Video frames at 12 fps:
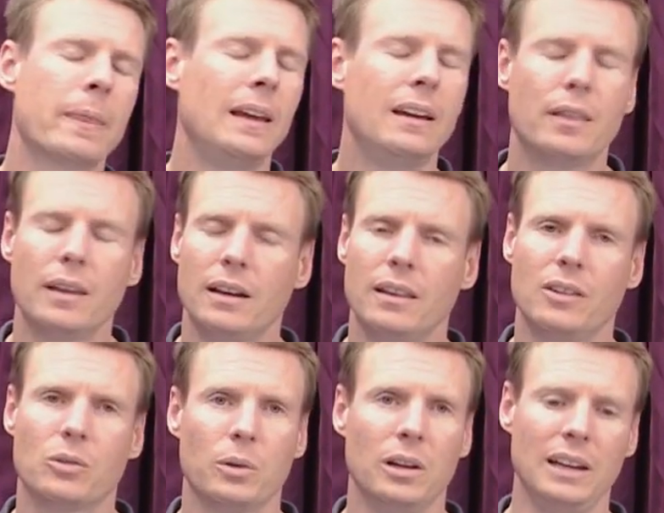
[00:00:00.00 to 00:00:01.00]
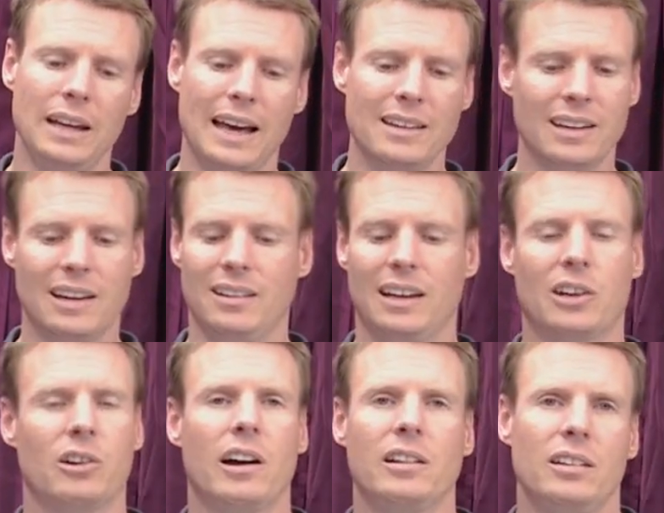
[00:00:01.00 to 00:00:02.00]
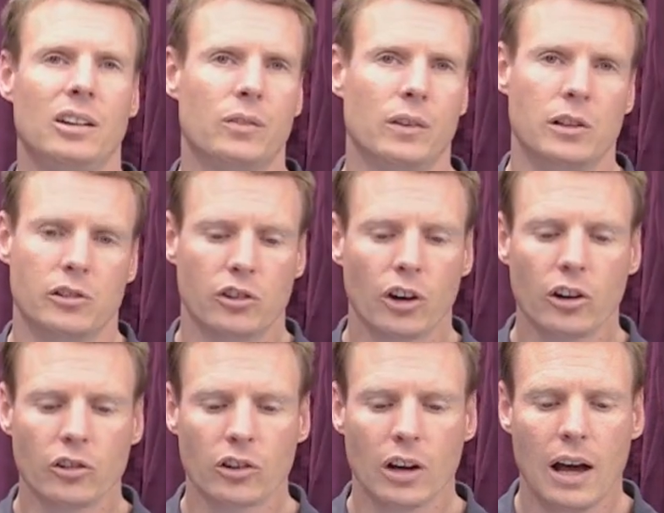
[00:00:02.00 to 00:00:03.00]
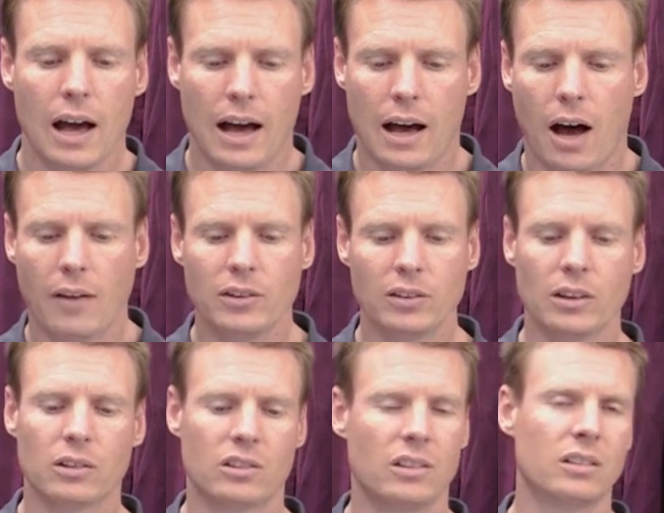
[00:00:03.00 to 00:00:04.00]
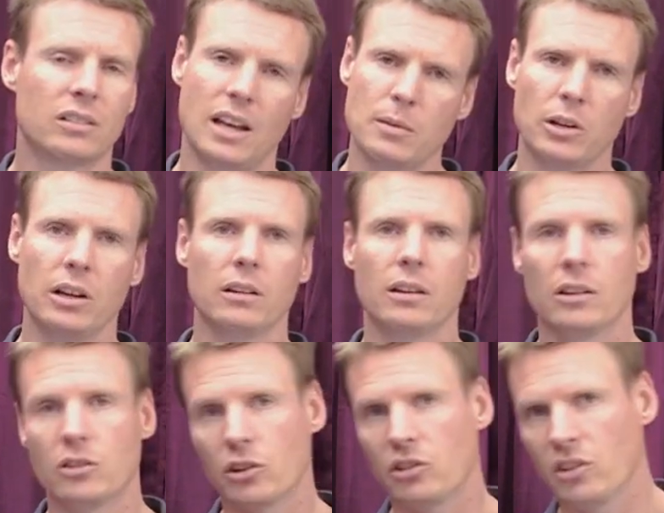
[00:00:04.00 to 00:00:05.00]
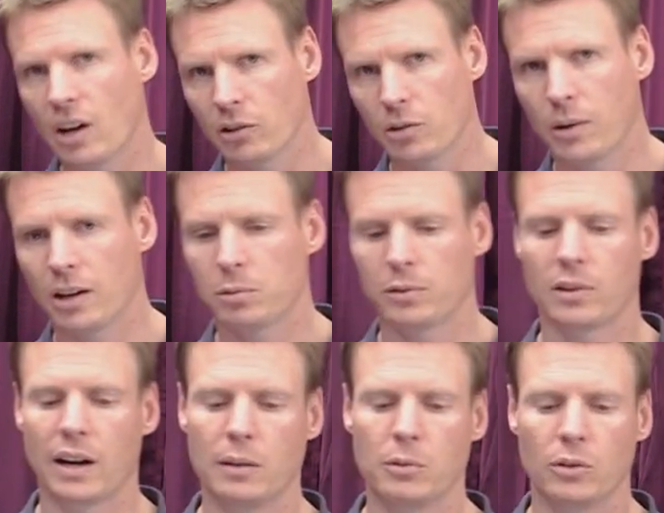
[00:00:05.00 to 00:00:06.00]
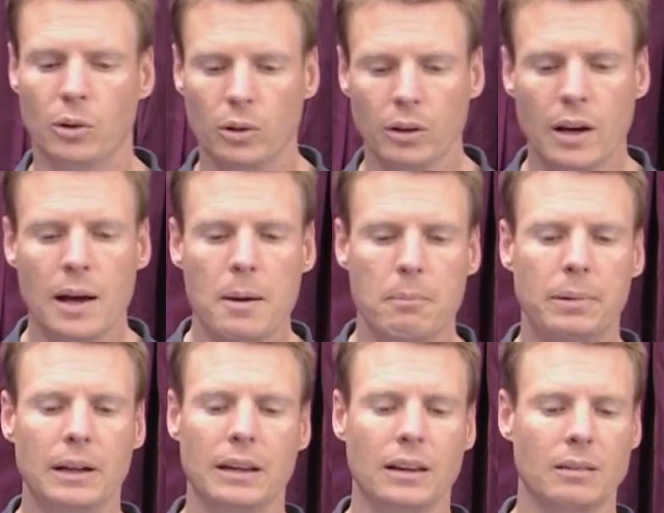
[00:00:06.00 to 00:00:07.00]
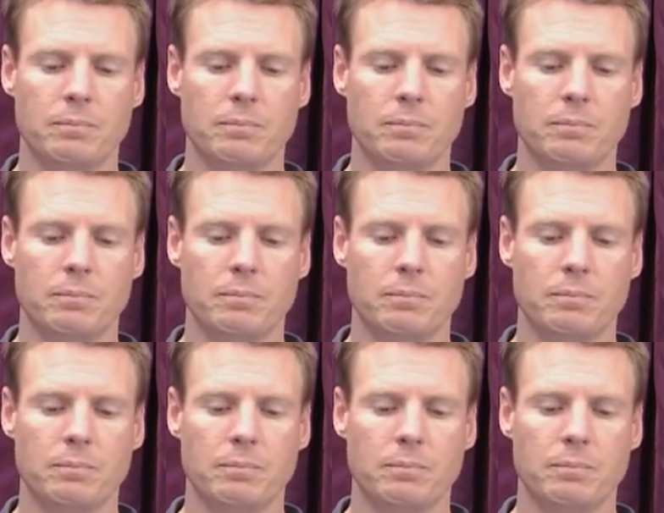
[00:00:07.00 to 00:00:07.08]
You can think of this really as like Craigslist for your church. Obviously, there's a disclaimer here that the church is not responsible for items sold, but